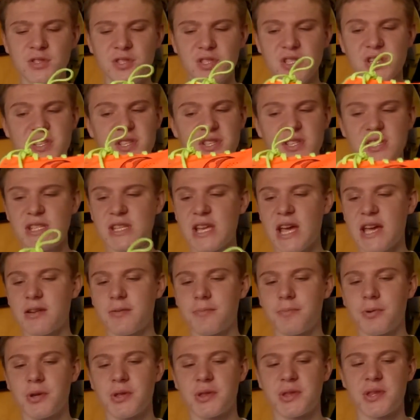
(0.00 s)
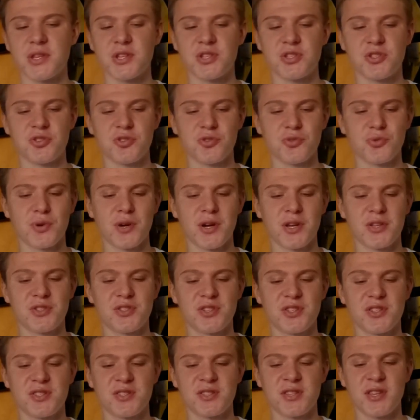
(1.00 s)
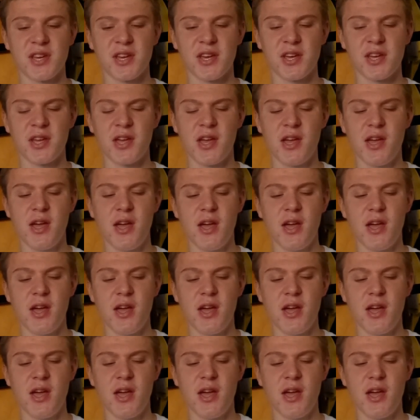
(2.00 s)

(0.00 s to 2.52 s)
just decided to put this shoe on just to